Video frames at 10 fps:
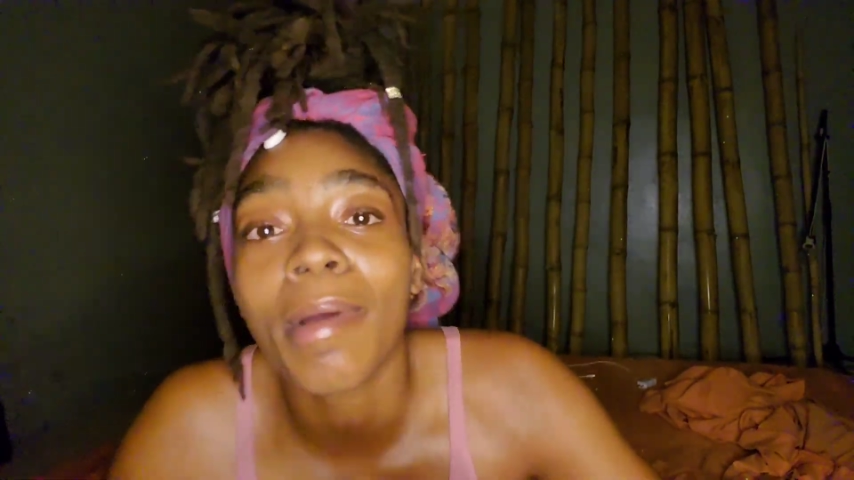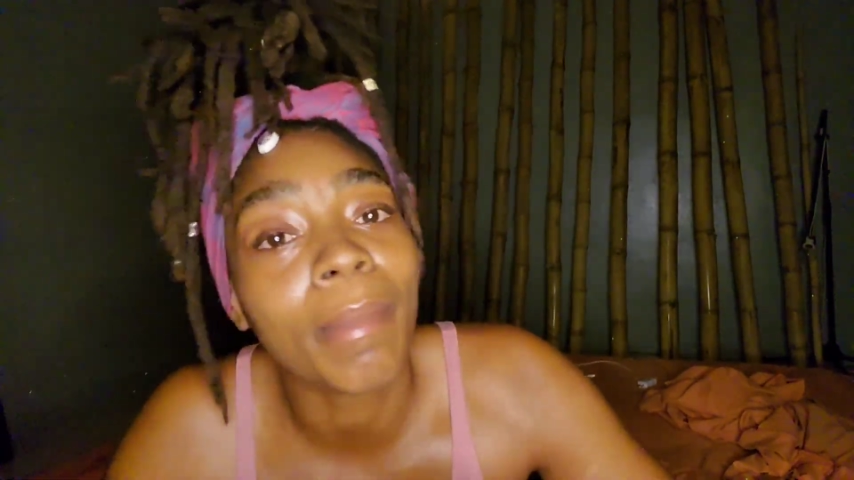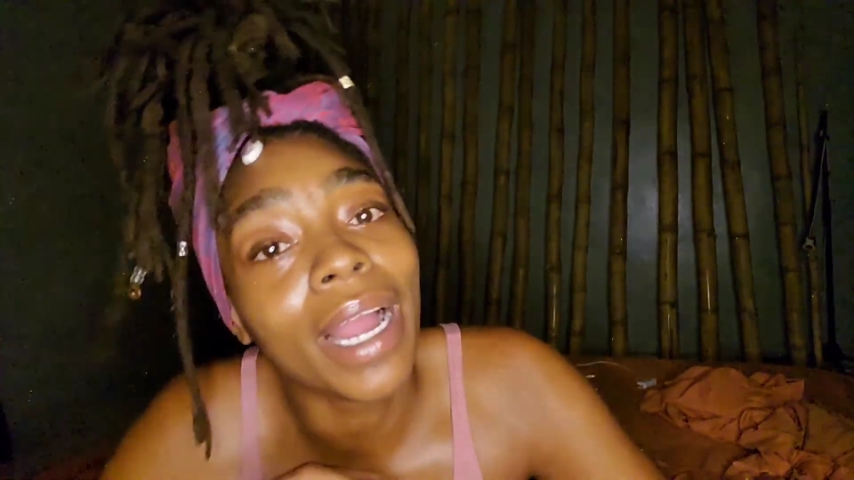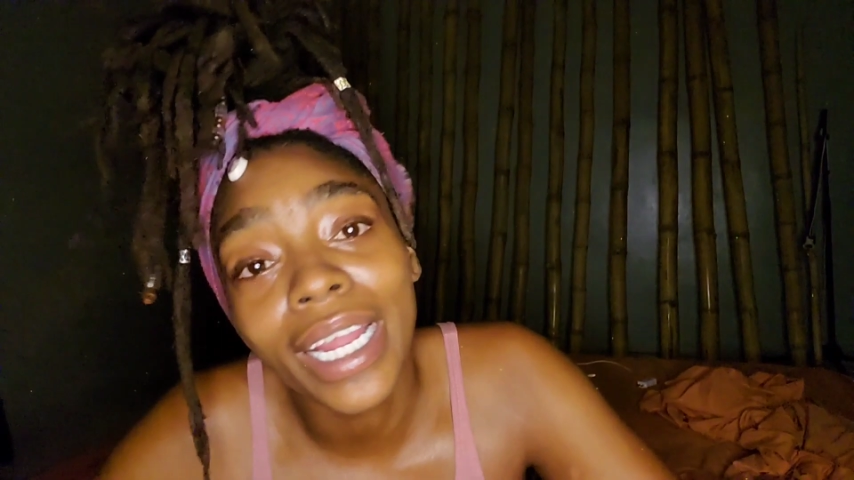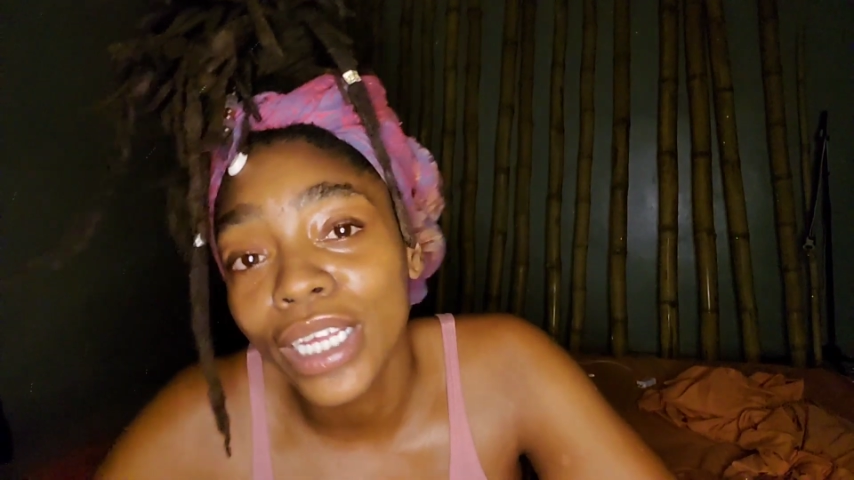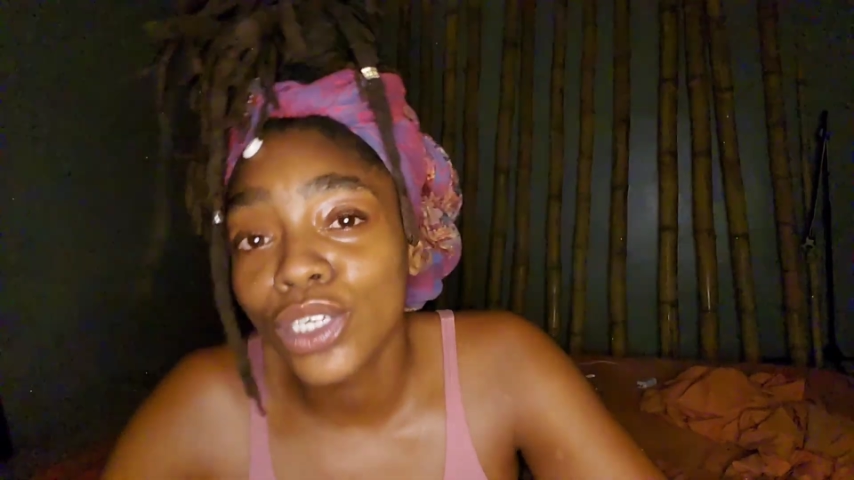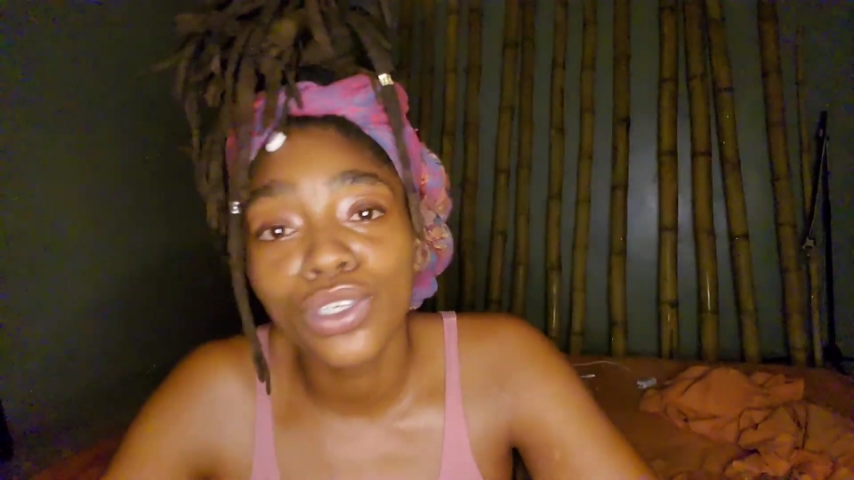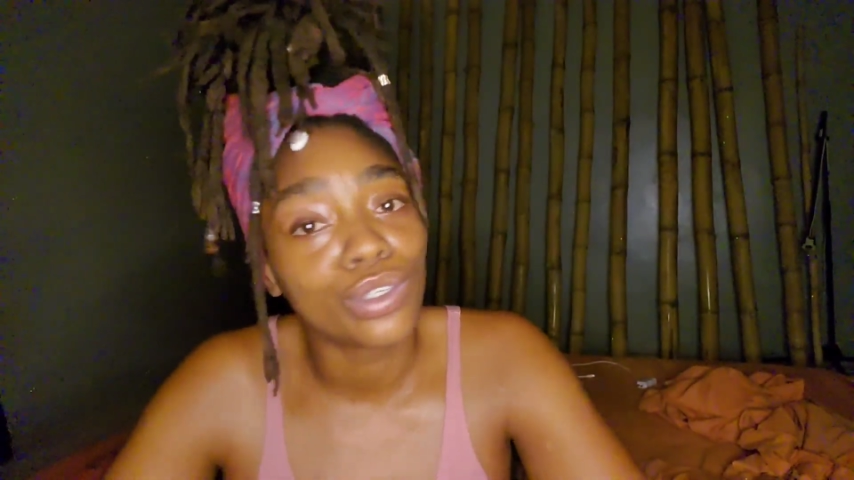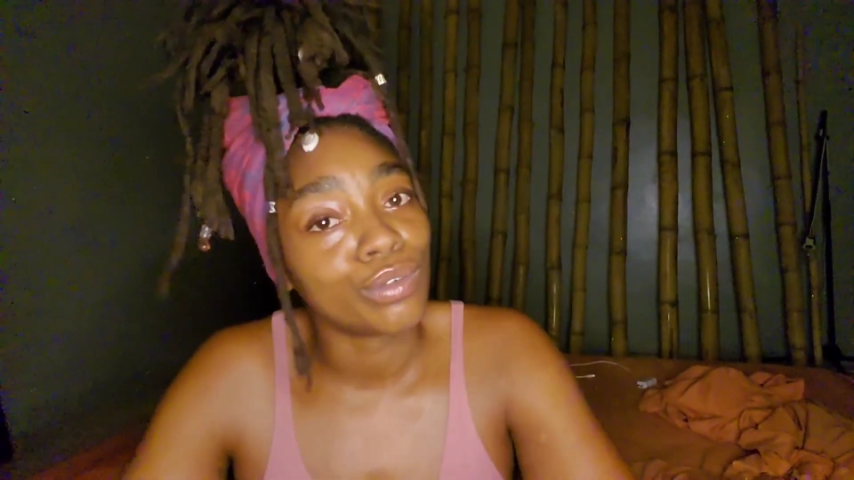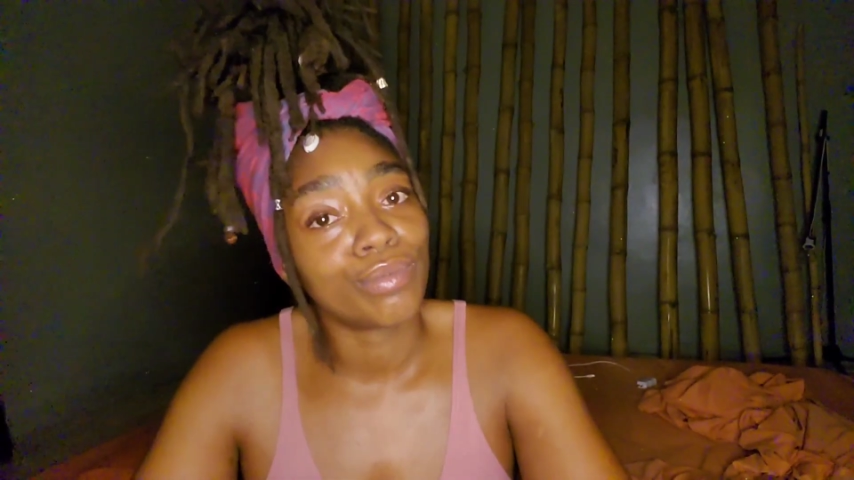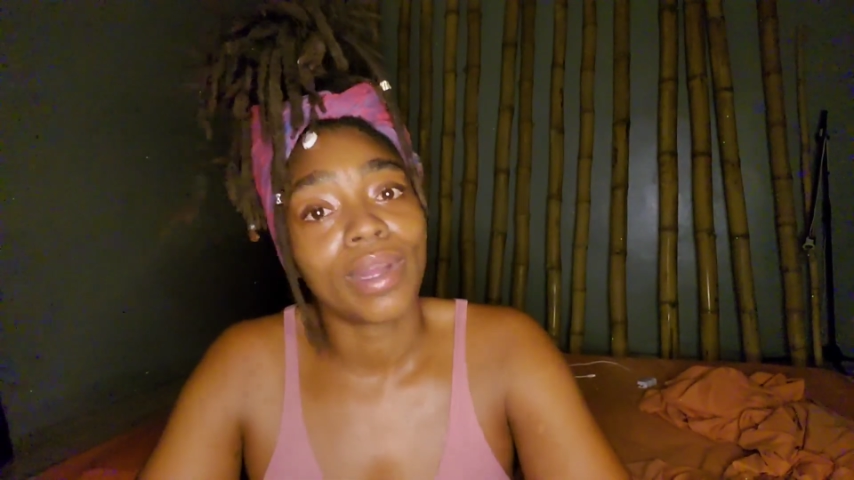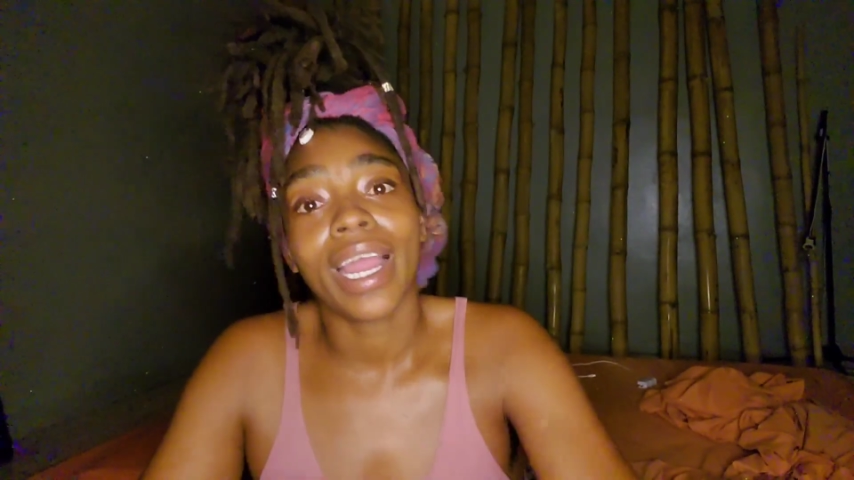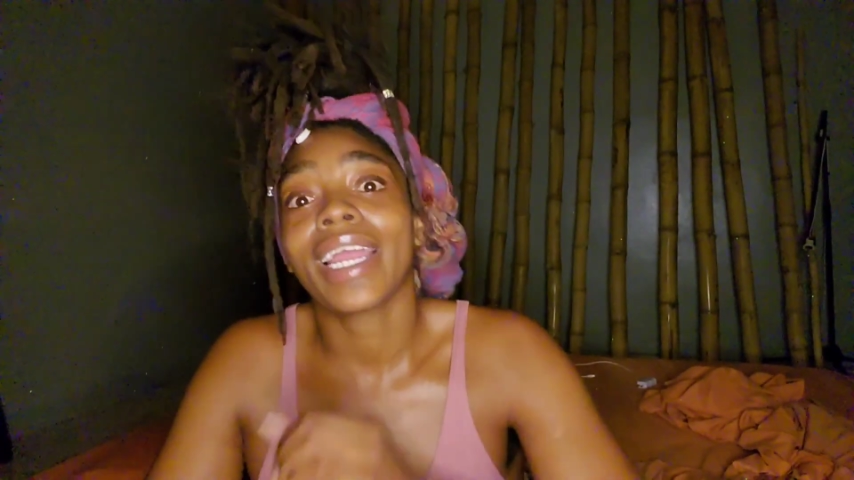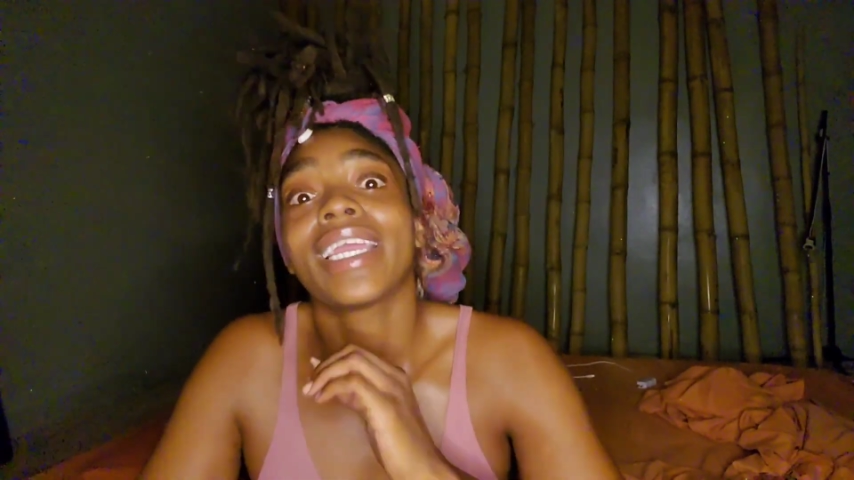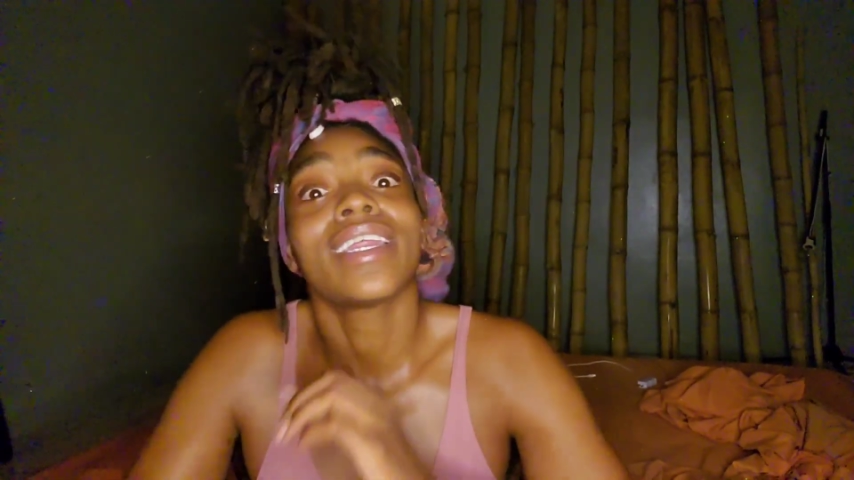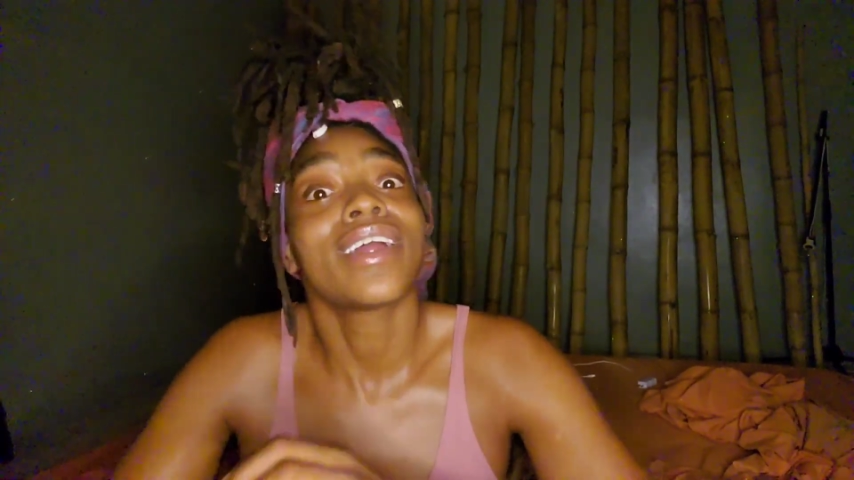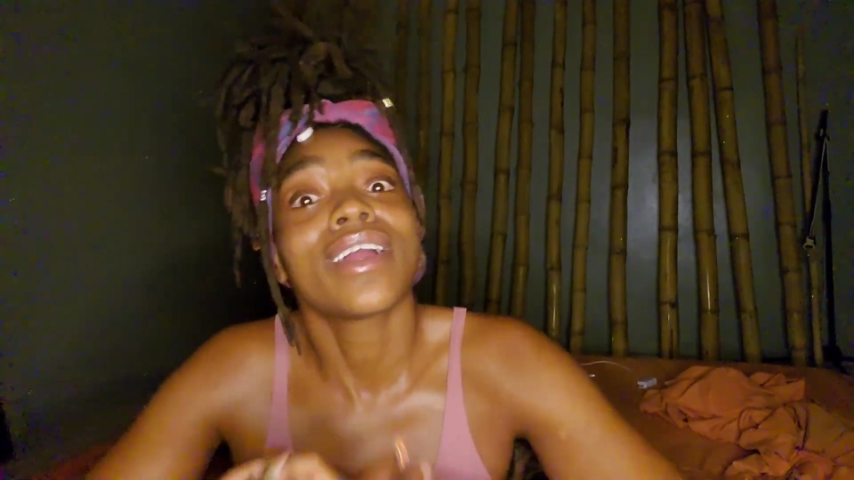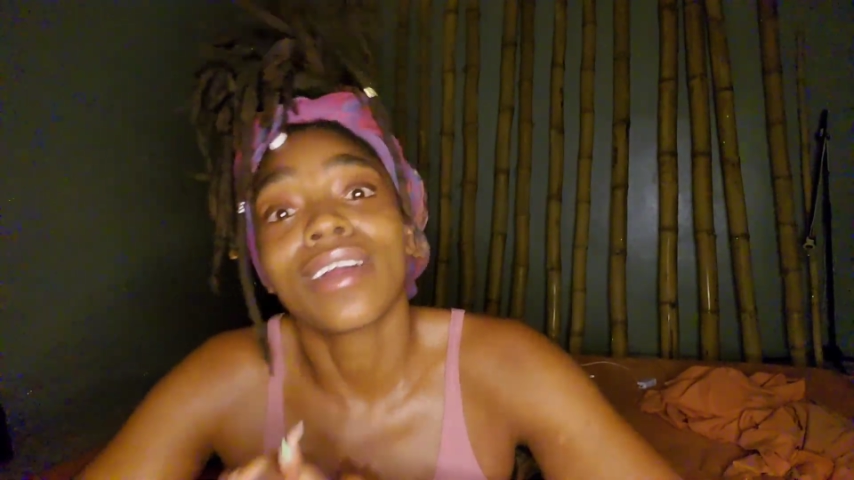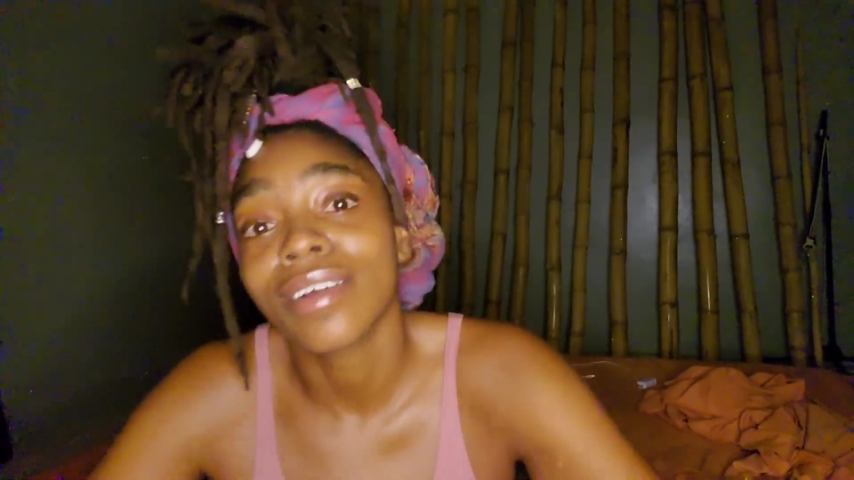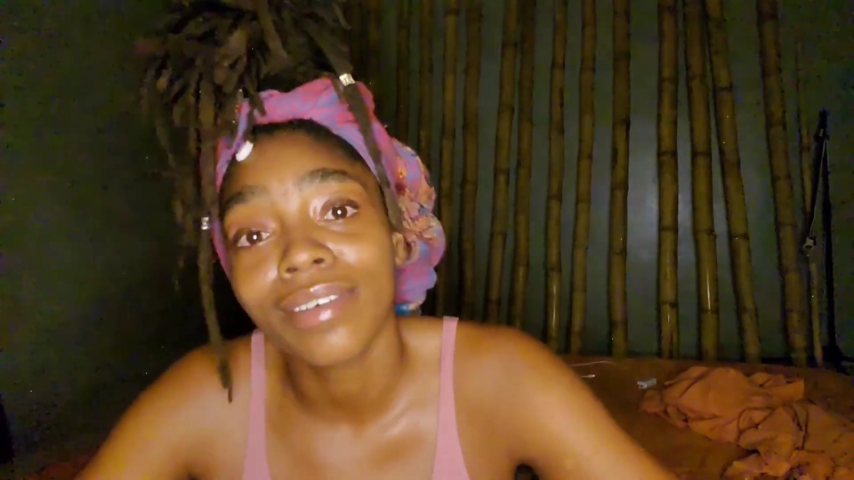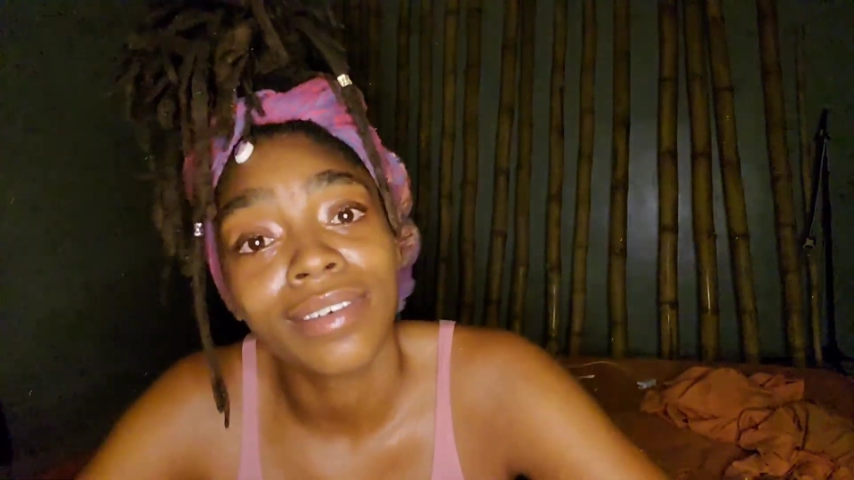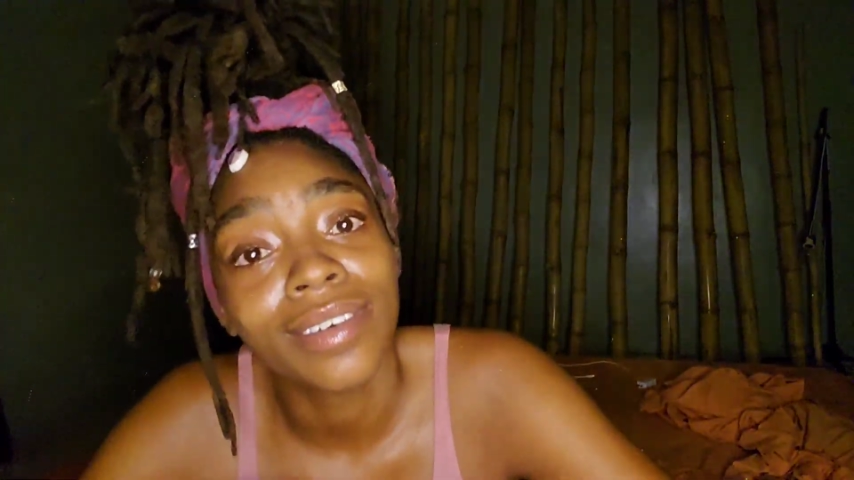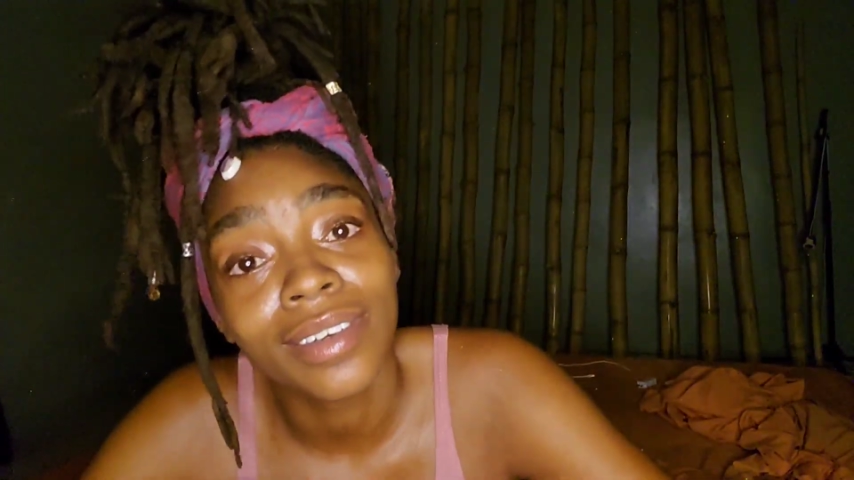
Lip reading: Mama, I get you. I get her.